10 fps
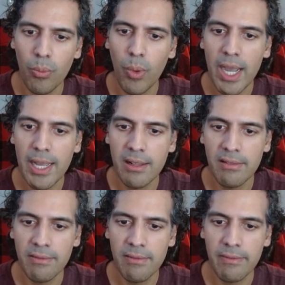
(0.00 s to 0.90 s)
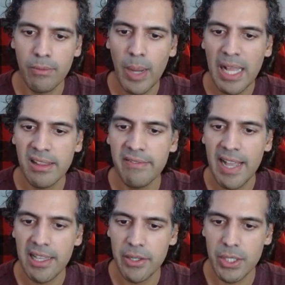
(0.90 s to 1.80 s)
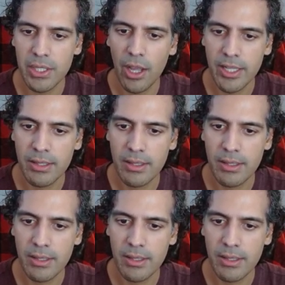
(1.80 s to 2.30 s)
while the value is not